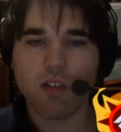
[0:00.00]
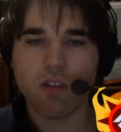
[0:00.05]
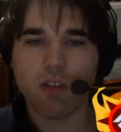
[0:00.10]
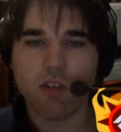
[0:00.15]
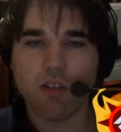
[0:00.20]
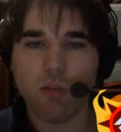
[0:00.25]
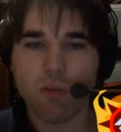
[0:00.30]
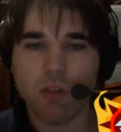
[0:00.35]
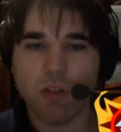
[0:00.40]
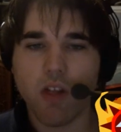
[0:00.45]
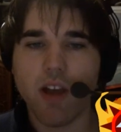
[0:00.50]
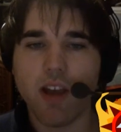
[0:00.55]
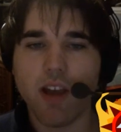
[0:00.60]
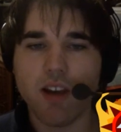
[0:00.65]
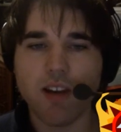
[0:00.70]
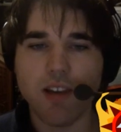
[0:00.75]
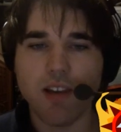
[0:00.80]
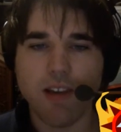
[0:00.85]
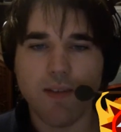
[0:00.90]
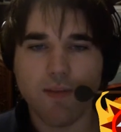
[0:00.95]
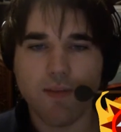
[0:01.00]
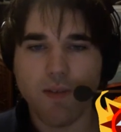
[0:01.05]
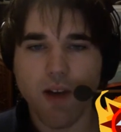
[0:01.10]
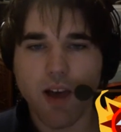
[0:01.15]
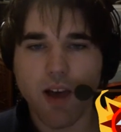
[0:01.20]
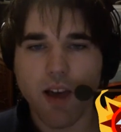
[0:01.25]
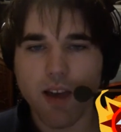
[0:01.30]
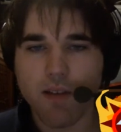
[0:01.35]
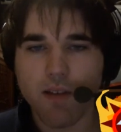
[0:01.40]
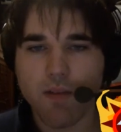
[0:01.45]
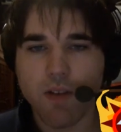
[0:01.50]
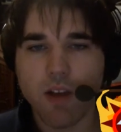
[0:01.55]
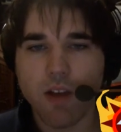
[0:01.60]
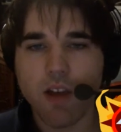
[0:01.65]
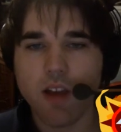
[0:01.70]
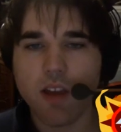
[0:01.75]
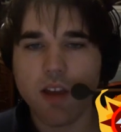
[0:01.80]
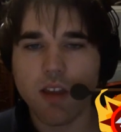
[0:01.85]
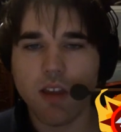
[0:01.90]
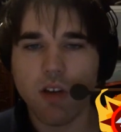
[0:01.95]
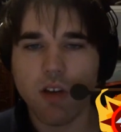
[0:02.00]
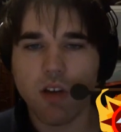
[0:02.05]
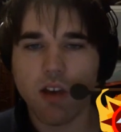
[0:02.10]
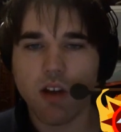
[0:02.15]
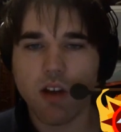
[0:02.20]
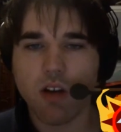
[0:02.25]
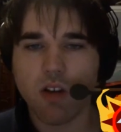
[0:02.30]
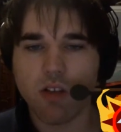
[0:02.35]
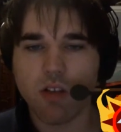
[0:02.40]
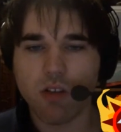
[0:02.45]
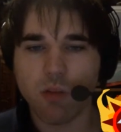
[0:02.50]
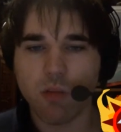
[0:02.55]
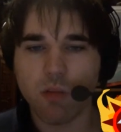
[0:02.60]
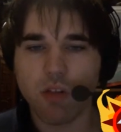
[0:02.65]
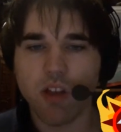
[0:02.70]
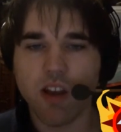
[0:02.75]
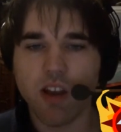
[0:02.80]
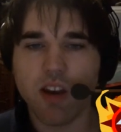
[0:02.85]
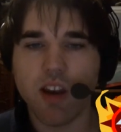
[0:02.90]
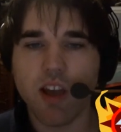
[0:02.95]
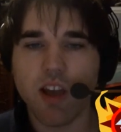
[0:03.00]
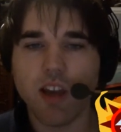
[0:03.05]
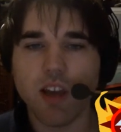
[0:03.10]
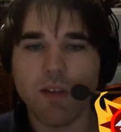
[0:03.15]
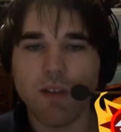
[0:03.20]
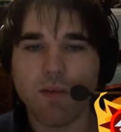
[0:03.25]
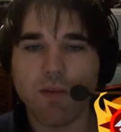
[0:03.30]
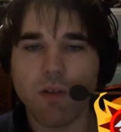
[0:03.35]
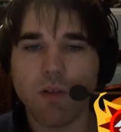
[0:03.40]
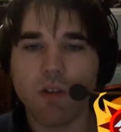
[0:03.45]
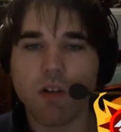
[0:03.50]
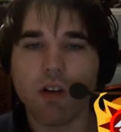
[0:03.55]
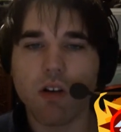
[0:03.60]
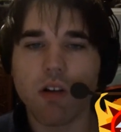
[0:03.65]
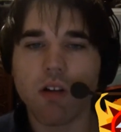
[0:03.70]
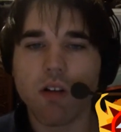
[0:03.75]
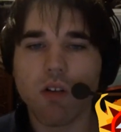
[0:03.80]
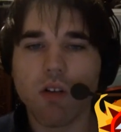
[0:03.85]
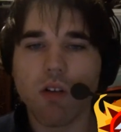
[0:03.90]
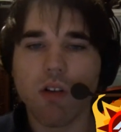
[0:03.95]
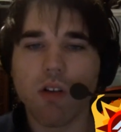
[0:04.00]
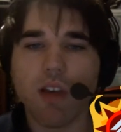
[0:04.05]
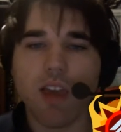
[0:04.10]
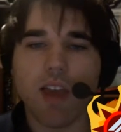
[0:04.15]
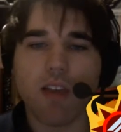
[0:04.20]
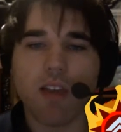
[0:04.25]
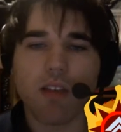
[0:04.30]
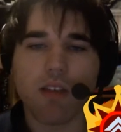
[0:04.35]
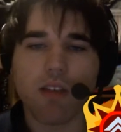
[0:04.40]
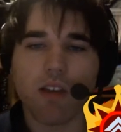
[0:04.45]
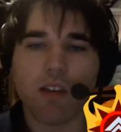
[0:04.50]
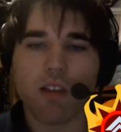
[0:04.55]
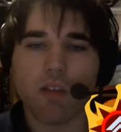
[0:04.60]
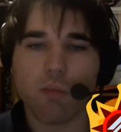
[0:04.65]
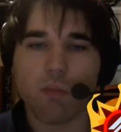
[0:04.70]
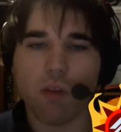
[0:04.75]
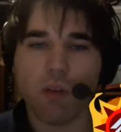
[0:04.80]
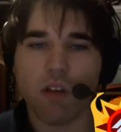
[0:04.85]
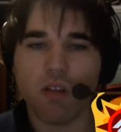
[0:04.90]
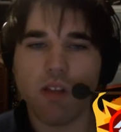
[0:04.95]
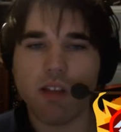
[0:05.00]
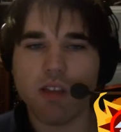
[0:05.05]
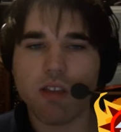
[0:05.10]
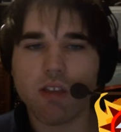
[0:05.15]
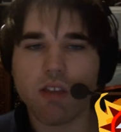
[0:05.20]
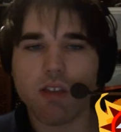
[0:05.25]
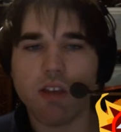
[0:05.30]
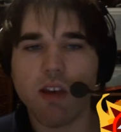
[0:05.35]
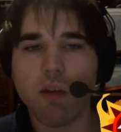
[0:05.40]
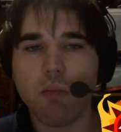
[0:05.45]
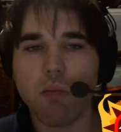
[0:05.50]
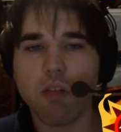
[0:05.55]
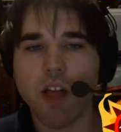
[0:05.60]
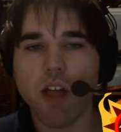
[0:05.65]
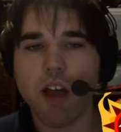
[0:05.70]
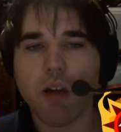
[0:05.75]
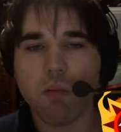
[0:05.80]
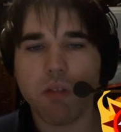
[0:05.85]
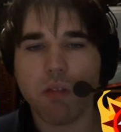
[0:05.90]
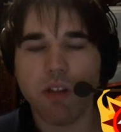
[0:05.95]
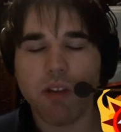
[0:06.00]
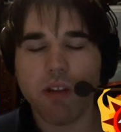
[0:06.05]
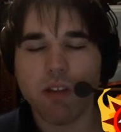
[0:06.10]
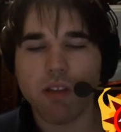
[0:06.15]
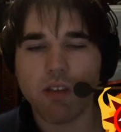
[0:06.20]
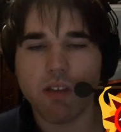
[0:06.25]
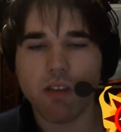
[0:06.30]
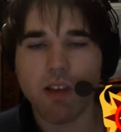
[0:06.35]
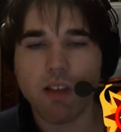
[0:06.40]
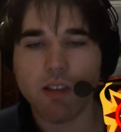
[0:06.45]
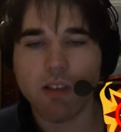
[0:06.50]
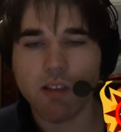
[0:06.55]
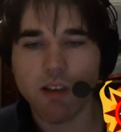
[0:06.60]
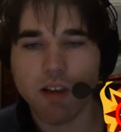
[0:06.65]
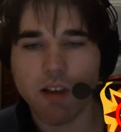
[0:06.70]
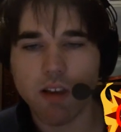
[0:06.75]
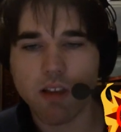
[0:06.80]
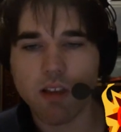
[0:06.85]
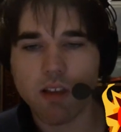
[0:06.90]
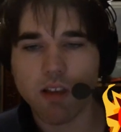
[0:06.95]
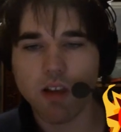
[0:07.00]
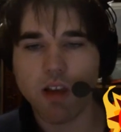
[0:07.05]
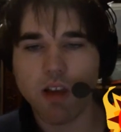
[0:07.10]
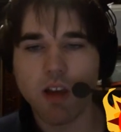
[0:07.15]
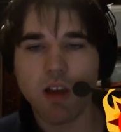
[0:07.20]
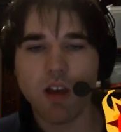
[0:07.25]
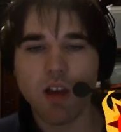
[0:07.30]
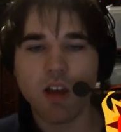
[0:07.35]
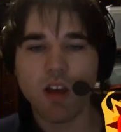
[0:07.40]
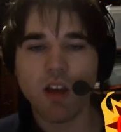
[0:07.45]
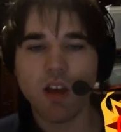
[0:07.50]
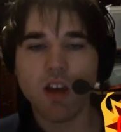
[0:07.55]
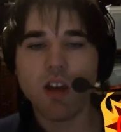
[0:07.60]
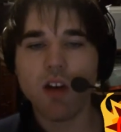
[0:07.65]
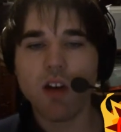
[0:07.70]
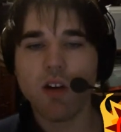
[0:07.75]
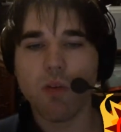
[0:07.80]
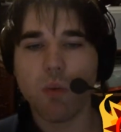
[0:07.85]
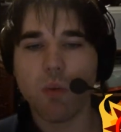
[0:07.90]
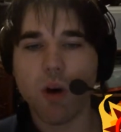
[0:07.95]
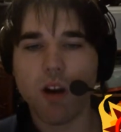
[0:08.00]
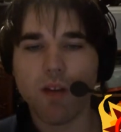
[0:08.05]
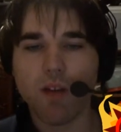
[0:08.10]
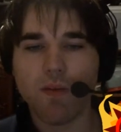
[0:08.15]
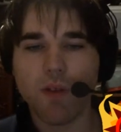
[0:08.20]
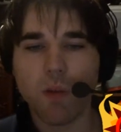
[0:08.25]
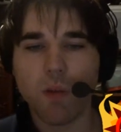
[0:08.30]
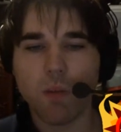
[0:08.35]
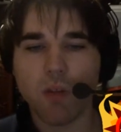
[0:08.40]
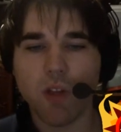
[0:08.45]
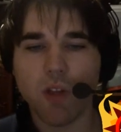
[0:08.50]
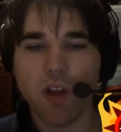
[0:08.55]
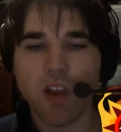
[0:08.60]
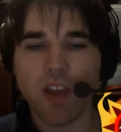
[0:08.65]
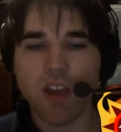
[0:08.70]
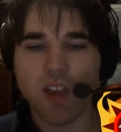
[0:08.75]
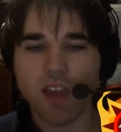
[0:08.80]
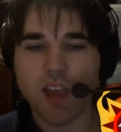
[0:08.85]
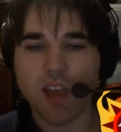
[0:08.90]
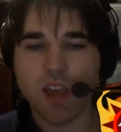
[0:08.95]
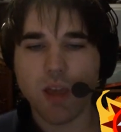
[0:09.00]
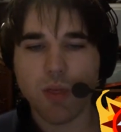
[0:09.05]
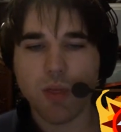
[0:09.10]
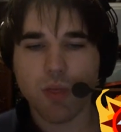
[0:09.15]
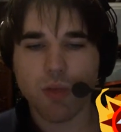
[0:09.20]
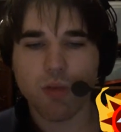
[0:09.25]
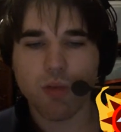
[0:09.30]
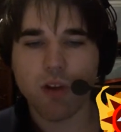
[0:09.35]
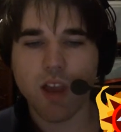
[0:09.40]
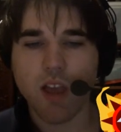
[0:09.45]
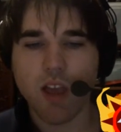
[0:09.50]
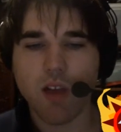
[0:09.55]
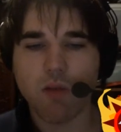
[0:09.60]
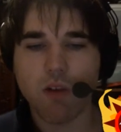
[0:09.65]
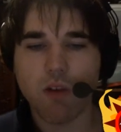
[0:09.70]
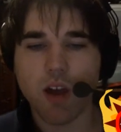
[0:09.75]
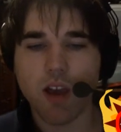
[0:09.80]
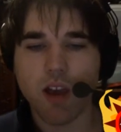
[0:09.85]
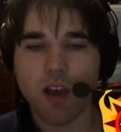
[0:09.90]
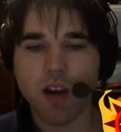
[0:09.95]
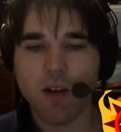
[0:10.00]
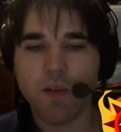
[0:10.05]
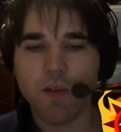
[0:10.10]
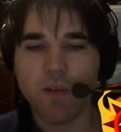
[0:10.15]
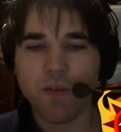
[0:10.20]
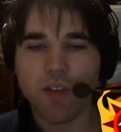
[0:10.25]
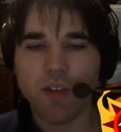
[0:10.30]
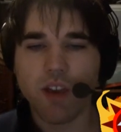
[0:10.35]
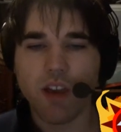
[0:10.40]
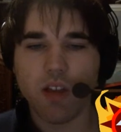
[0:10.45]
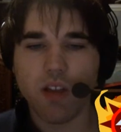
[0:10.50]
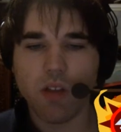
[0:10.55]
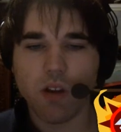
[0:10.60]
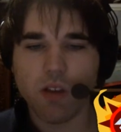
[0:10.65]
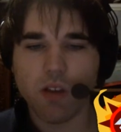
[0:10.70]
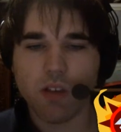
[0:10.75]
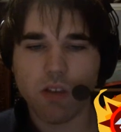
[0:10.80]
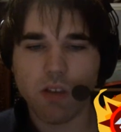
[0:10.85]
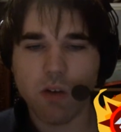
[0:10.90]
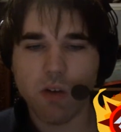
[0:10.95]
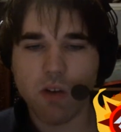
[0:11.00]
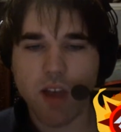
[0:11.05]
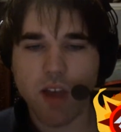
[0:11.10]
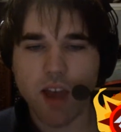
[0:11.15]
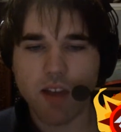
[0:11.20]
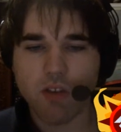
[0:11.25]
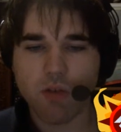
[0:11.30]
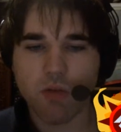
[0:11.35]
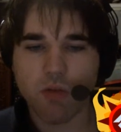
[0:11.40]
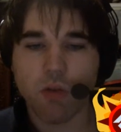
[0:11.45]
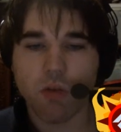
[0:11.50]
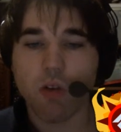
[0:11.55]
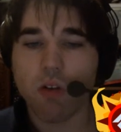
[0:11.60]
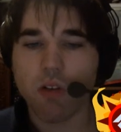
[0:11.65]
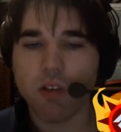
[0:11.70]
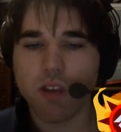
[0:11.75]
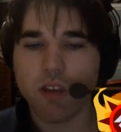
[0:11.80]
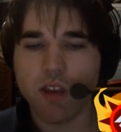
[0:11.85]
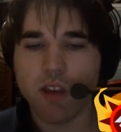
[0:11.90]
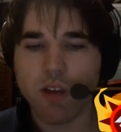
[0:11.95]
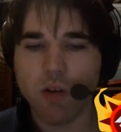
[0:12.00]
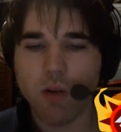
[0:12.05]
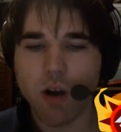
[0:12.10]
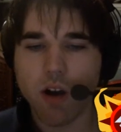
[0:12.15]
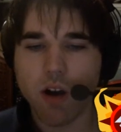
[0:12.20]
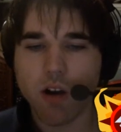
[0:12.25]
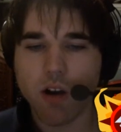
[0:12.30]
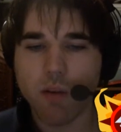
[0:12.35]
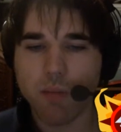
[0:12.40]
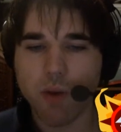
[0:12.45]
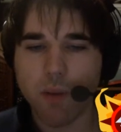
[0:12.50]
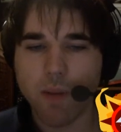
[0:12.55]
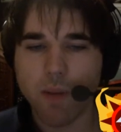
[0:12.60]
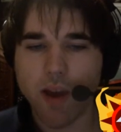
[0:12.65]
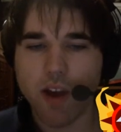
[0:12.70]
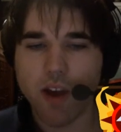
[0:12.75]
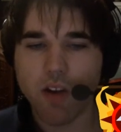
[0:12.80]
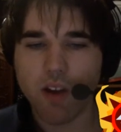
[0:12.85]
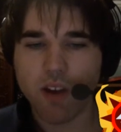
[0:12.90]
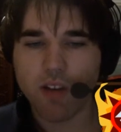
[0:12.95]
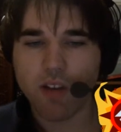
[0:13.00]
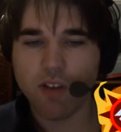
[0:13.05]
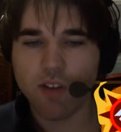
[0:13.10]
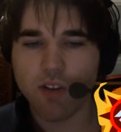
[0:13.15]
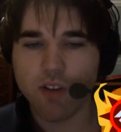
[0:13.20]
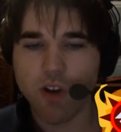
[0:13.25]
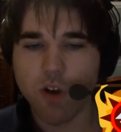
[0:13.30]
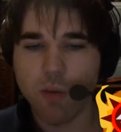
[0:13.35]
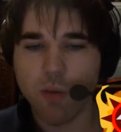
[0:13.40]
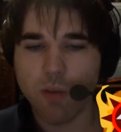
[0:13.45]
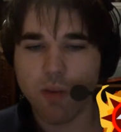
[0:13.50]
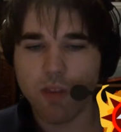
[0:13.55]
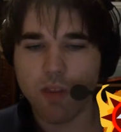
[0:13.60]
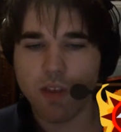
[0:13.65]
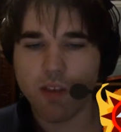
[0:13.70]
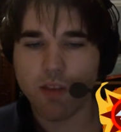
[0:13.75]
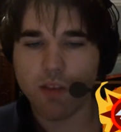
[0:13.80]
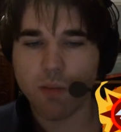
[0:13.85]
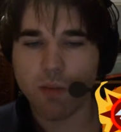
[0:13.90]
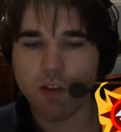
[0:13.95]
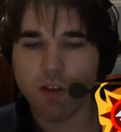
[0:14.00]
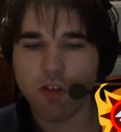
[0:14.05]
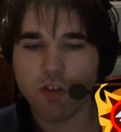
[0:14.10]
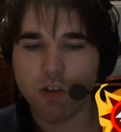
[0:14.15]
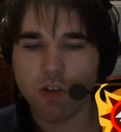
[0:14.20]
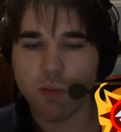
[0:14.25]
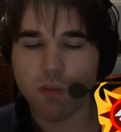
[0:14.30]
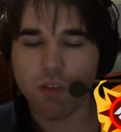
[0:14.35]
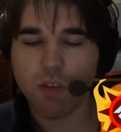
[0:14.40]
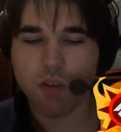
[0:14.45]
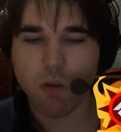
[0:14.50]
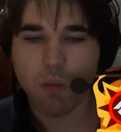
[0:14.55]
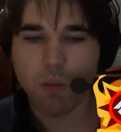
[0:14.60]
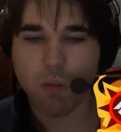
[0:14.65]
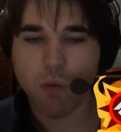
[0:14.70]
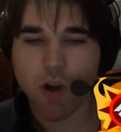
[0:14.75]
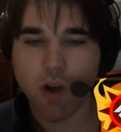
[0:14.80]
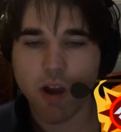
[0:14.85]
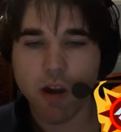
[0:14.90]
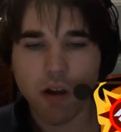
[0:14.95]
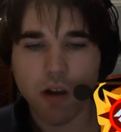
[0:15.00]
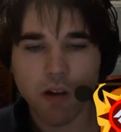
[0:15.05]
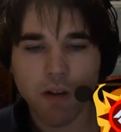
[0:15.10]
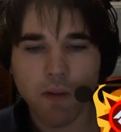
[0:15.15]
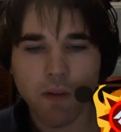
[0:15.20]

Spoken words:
to play d5. You can also play knight e4 or e6, but let's say black plays c6. What if you play e3, right? It looks so natural. You are preparing to open this bishop somewhere,